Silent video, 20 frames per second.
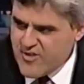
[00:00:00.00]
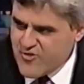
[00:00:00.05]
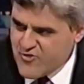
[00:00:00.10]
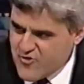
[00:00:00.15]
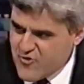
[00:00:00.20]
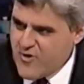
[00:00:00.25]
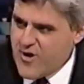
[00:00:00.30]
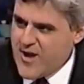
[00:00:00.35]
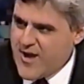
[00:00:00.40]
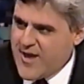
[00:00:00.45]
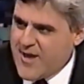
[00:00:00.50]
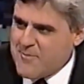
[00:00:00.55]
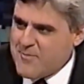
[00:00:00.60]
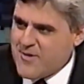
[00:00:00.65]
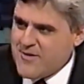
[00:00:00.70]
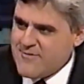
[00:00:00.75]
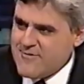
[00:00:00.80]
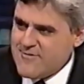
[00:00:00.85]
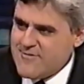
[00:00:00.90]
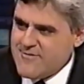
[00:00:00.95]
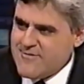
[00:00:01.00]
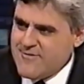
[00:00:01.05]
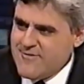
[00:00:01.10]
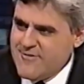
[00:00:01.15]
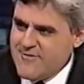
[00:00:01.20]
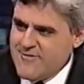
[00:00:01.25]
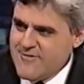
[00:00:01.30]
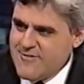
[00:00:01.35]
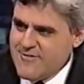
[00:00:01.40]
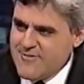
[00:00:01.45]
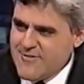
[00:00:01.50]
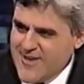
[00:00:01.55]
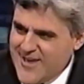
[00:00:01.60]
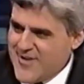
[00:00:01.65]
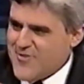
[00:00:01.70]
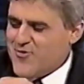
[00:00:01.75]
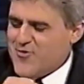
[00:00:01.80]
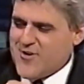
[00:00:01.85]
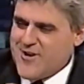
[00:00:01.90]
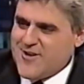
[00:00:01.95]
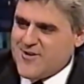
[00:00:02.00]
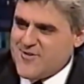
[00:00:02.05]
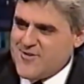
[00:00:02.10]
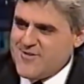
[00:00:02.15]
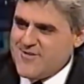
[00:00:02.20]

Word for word: Describe the incident.